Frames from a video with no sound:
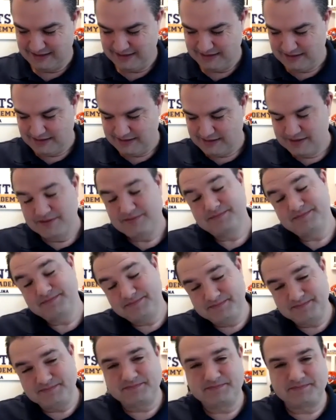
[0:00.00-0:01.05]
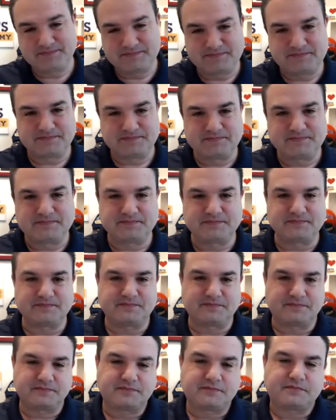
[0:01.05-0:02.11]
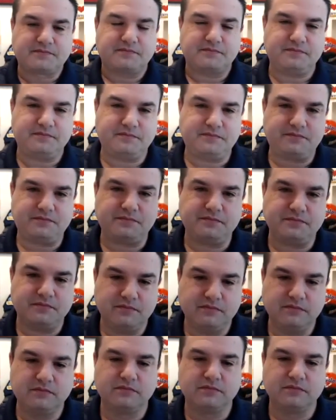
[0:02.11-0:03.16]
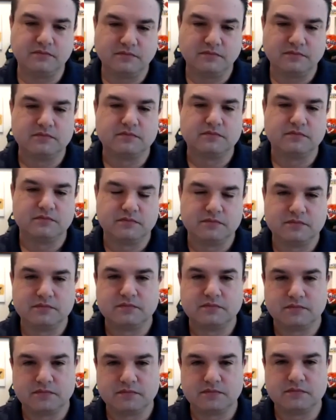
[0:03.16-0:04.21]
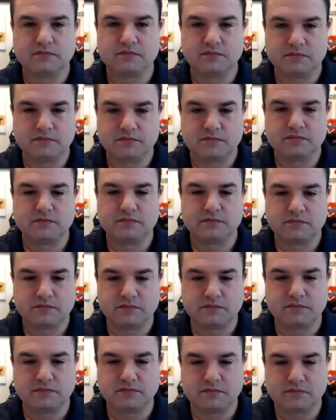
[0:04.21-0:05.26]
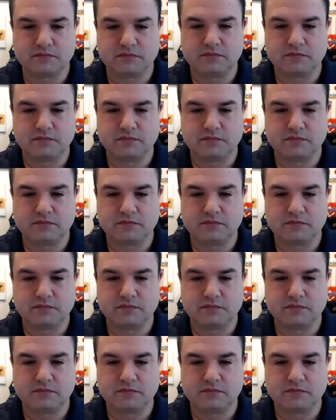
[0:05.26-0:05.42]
No words are spoken by the person on screen.